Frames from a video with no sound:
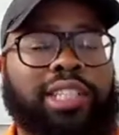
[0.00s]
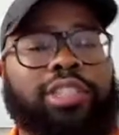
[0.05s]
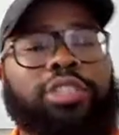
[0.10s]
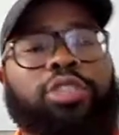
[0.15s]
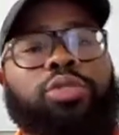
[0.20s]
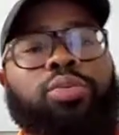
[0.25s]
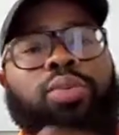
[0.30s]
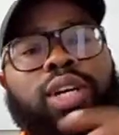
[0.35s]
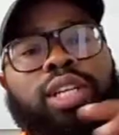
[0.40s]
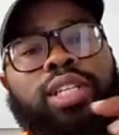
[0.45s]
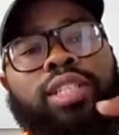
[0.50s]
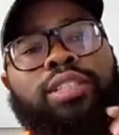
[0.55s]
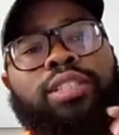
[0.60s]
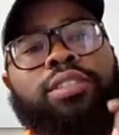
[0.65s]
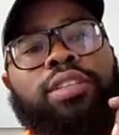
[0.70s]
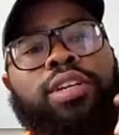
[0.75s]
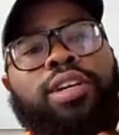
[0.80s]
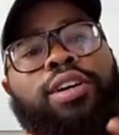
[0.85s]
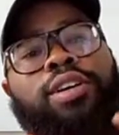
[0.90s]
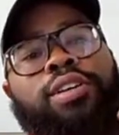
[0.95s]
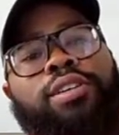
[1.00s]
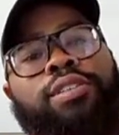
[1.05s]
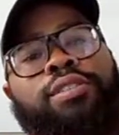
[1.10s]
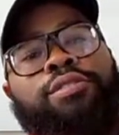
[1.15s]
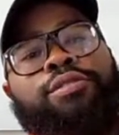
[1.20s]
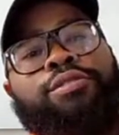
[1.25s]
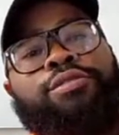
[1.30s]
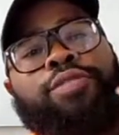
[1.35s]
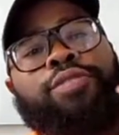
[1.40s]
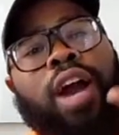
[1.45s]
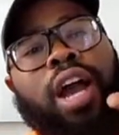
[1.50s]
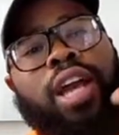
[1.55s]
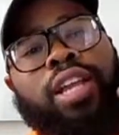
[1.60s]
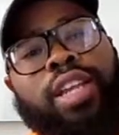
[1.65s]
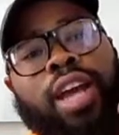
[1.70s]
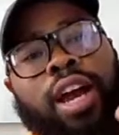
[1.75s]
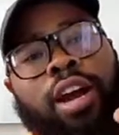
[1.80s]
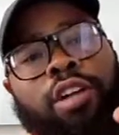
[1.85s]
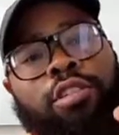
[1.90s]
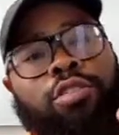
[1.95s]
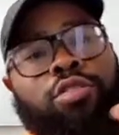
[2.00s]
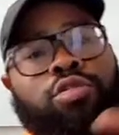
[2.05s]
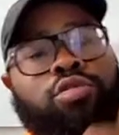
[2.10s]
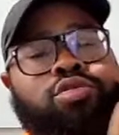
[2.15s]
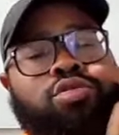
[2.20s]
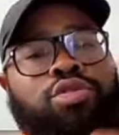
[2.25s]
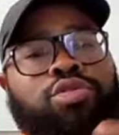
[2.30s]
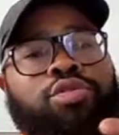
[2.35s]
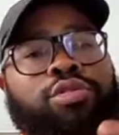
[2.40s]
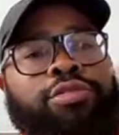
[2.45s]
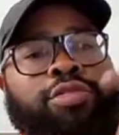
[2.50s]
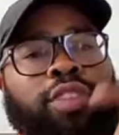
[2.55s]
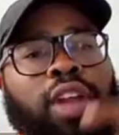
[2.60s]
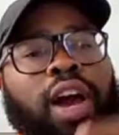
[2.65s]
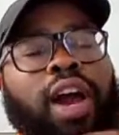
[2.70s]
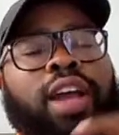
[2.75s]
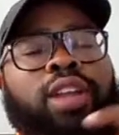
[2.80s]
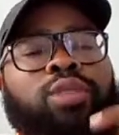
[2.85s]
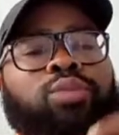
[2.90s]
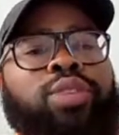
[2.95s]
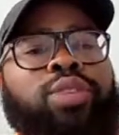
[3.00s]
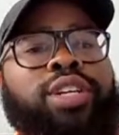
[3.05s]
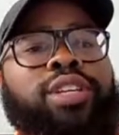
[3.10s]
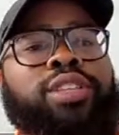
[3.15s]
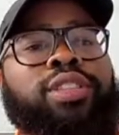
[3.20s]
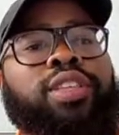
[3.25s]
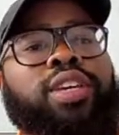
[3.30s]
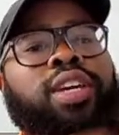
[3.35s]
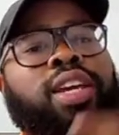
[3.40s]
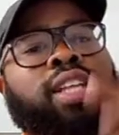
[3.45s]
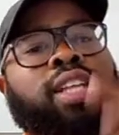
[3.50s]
You want to find out who you're flying with